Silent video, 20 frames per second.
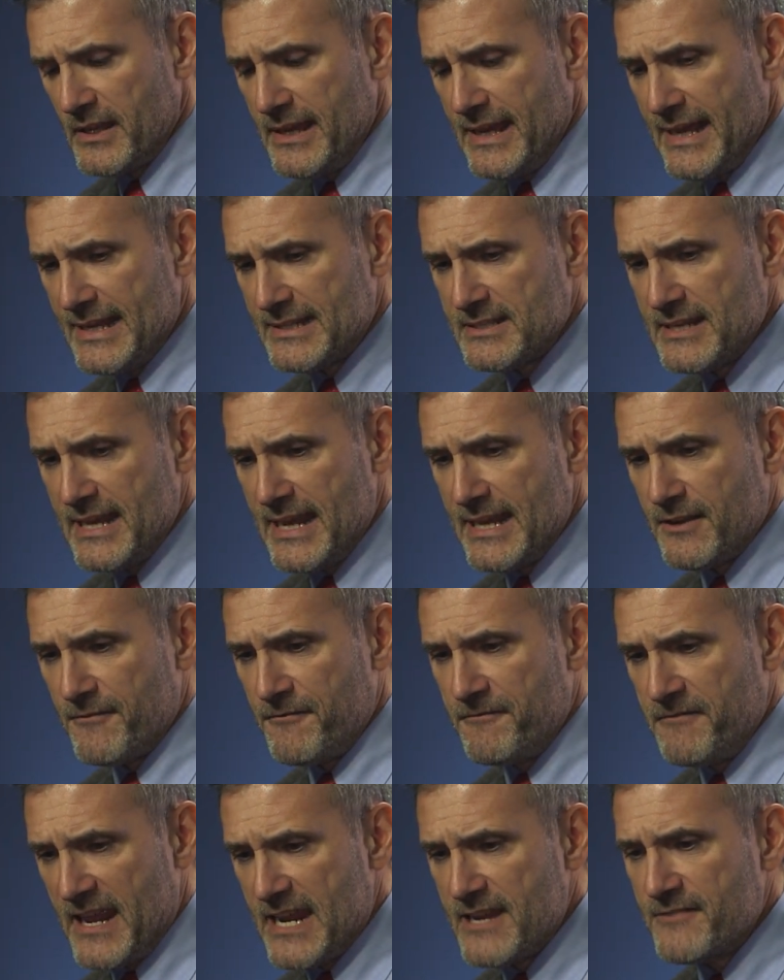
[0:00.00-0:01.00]
it it
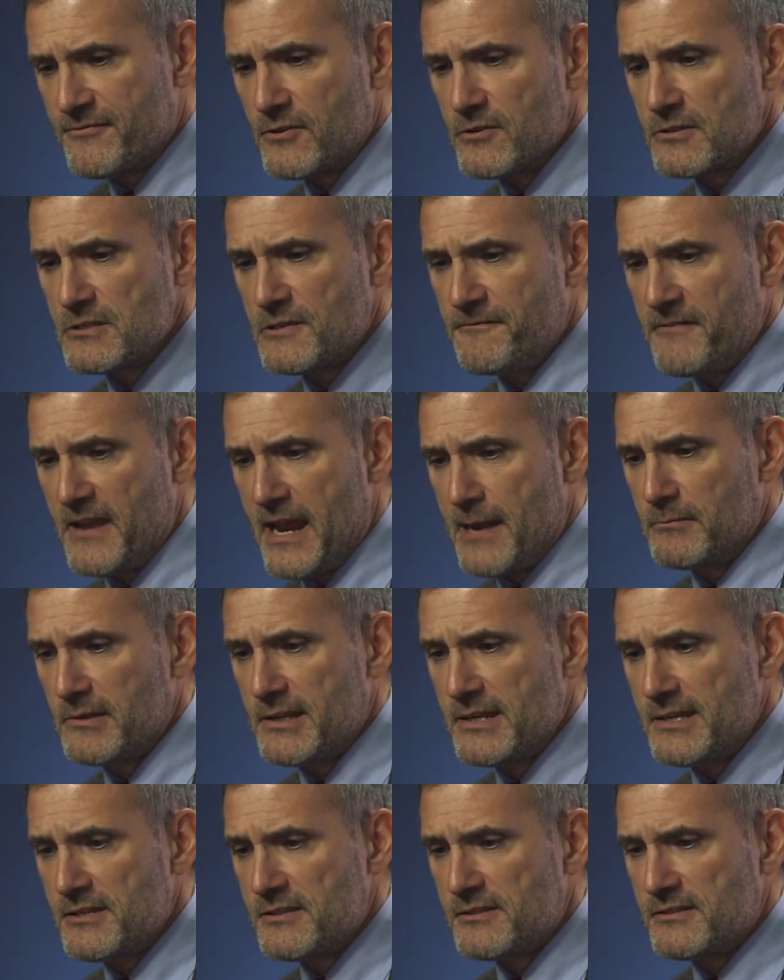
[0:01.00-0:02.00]
favors
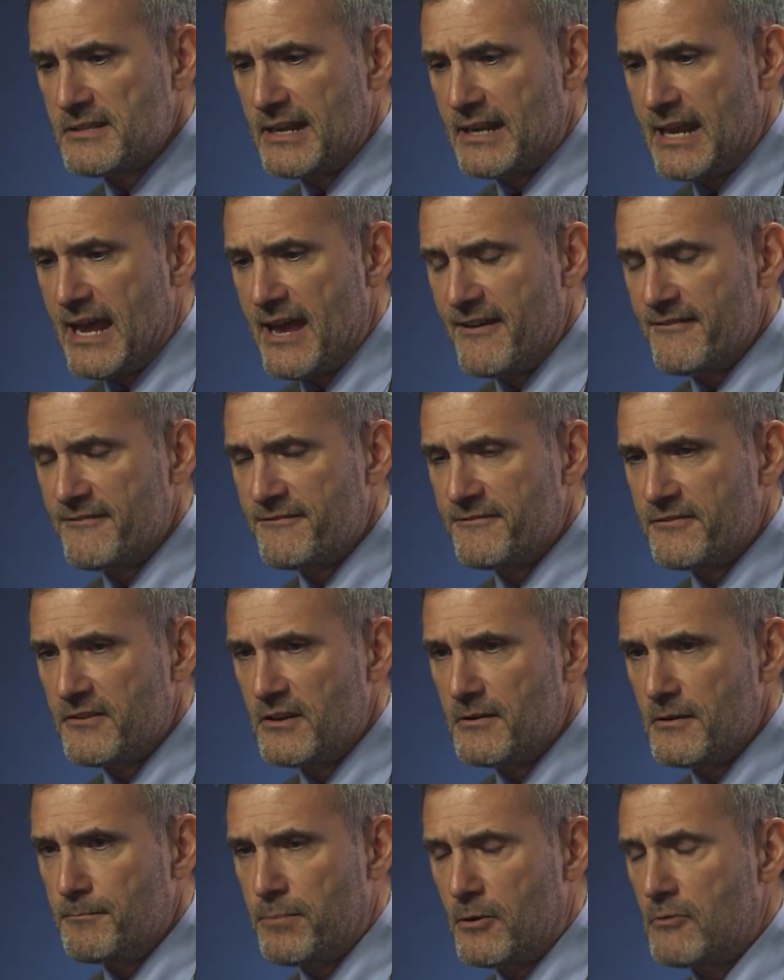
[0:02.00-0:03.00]
families that have
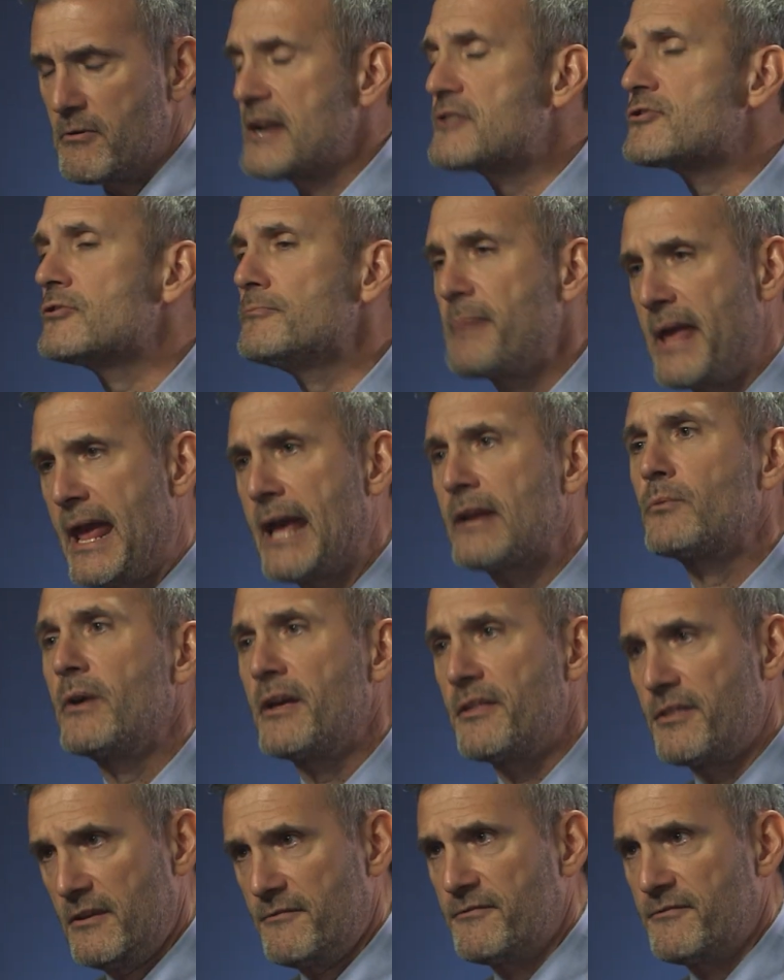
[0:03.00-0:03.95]
uh, parental bandwidth,